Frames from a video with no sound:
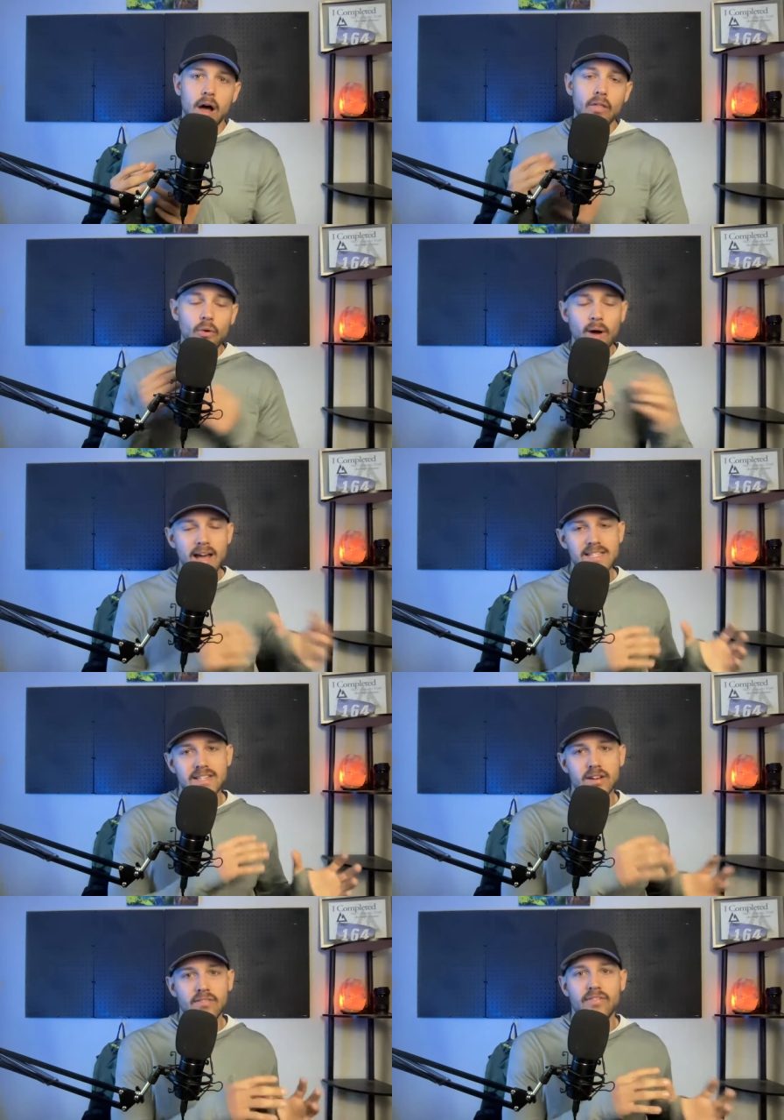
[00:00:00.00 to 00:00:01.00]
Otherwise,
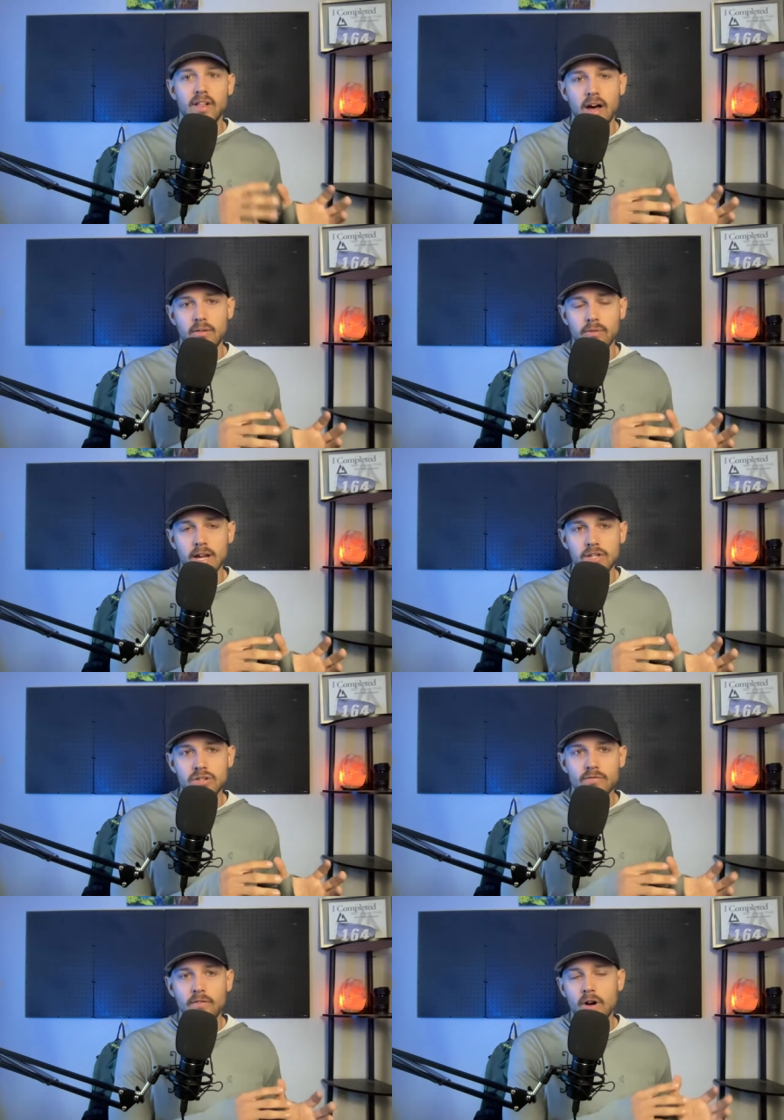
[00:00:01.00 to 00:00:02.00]
it's going to feel out of reach